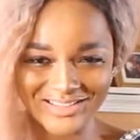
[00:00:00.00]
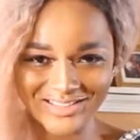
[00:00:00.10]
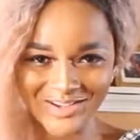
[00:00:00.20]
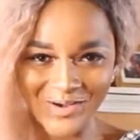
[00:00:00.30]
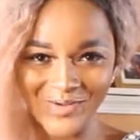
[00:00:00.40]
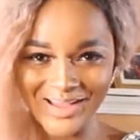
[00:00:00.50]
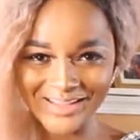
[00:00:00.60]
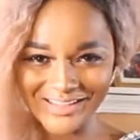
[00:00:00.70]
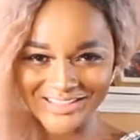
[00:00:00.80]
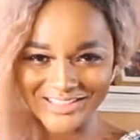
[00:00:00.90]
So,
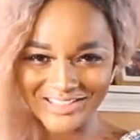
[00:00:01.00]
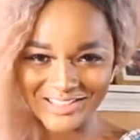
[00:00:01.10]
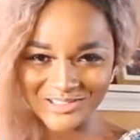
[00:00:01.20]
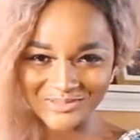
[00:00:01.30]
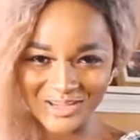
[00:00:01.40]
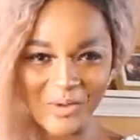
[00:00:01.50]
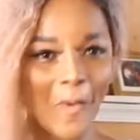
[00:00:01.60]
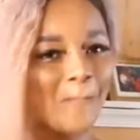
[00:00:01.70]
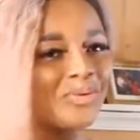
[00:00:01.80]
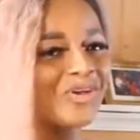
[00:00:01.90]
ladies and gentlemen,
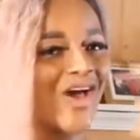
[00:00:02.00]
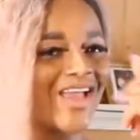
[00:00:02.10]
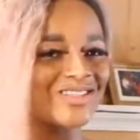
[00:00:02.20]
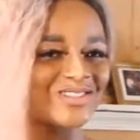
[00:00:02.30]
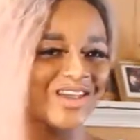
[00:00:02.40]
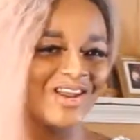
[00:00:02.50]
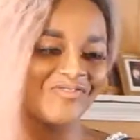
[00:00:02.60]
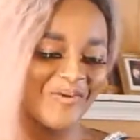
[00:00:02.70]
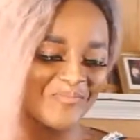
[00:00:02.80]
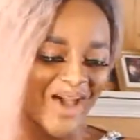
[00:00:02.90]
put your hands together
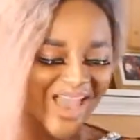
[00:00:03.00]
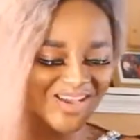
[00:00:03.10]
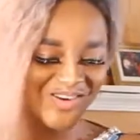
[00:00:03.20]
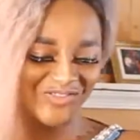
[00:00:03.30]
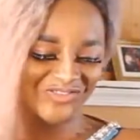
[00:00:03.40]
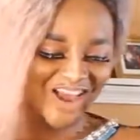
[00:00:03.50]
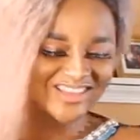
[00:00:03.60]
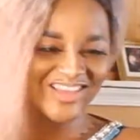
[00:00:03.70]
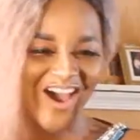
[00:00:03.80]
for my good friend,